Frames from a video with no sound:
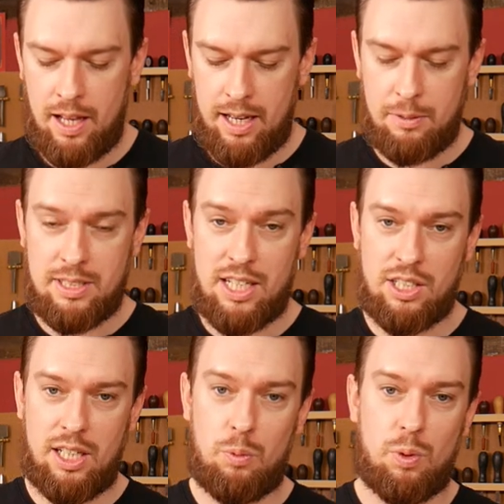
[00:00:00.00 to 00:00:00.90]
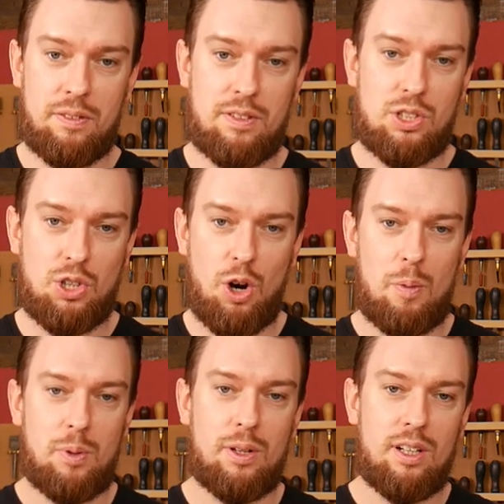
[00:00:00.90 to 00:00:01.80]
And it was actually one of the
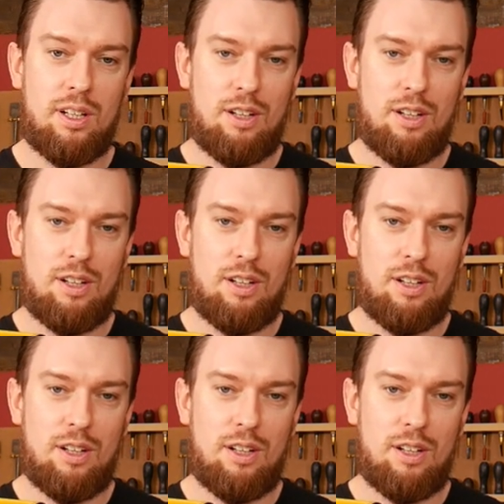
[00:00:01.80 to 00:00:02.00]
top